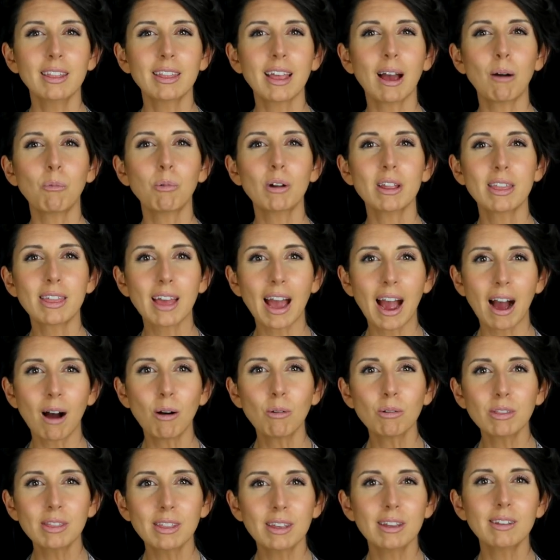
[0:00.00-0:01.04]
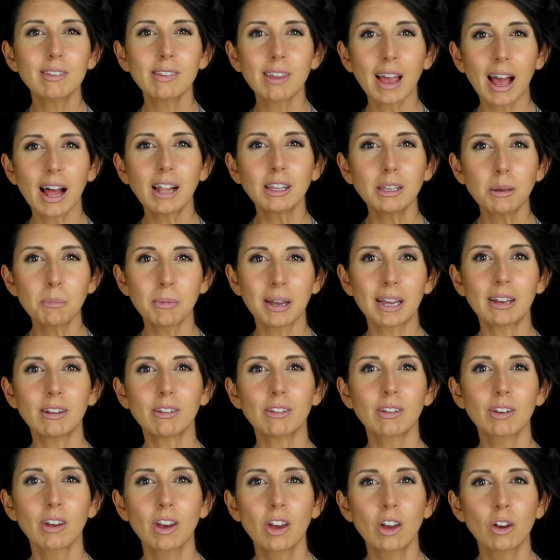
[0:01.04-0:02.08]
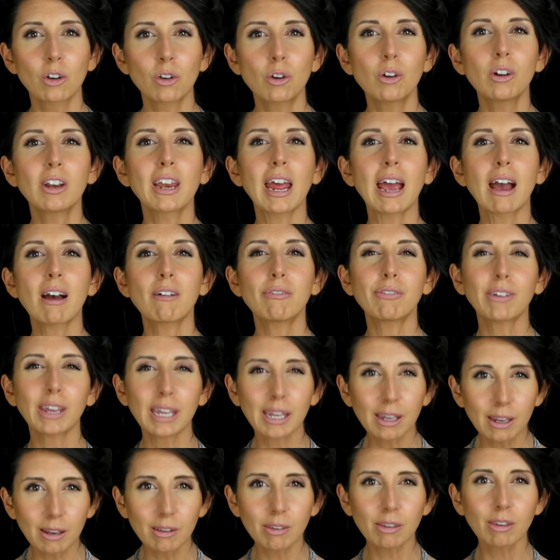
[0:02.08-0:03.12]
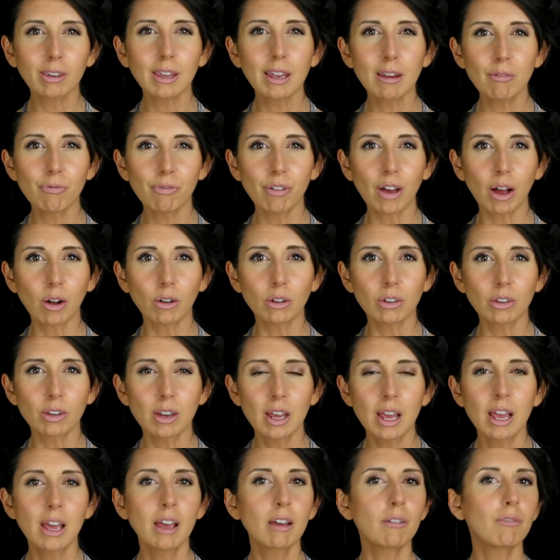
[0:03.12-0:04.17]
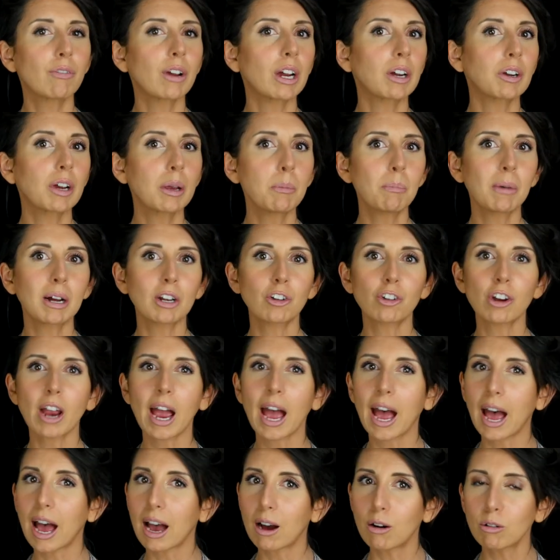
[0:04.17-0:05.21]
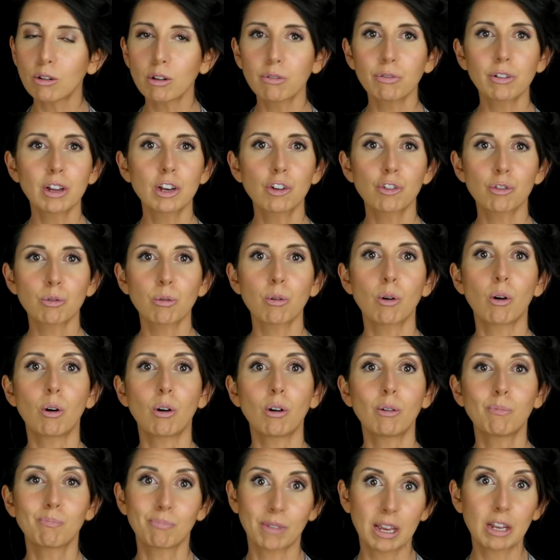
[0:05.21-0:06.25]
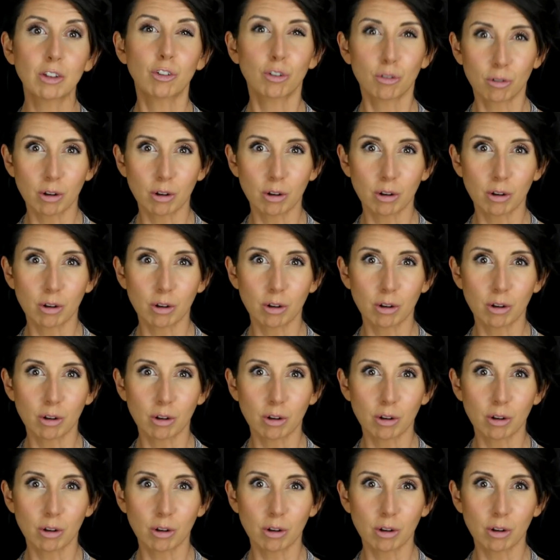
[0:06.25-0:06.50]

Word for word: that without this element could have easily felt very much out of control and